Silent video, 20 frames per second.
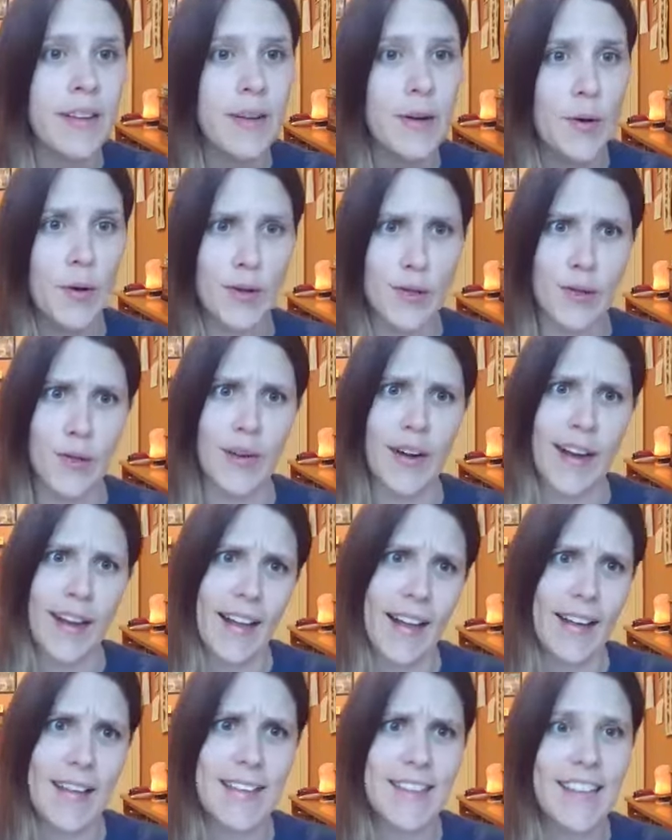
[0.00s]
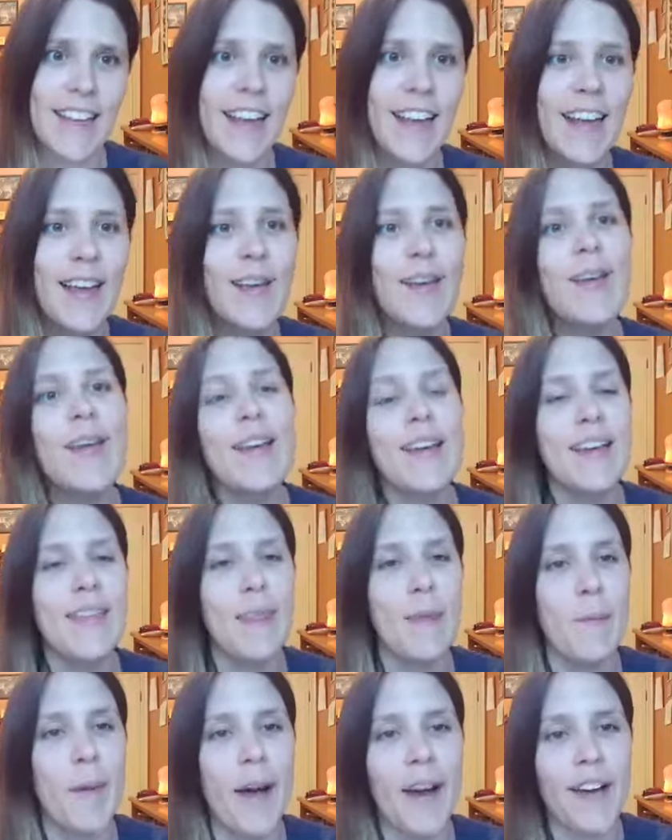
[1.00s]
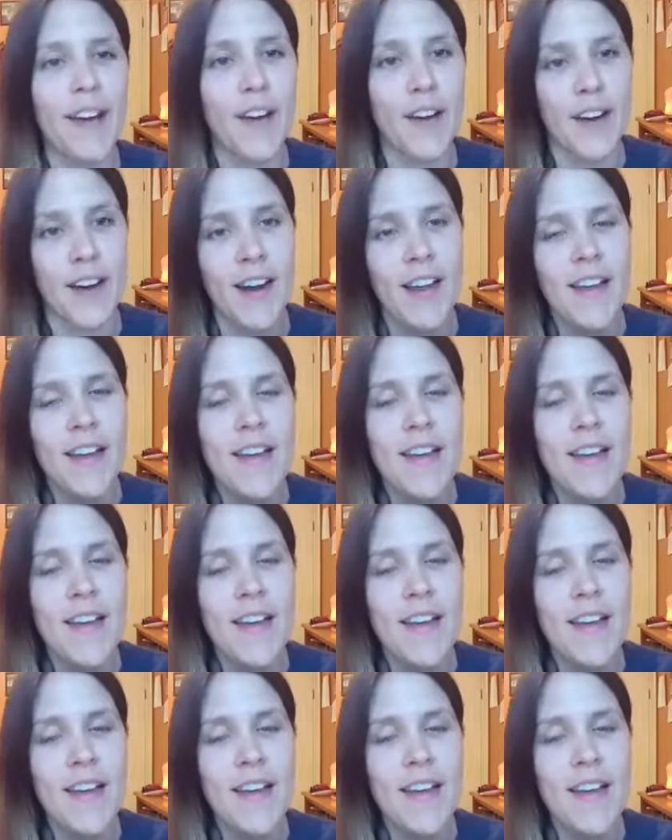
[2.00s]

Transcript: or short, I guess, in the backyard.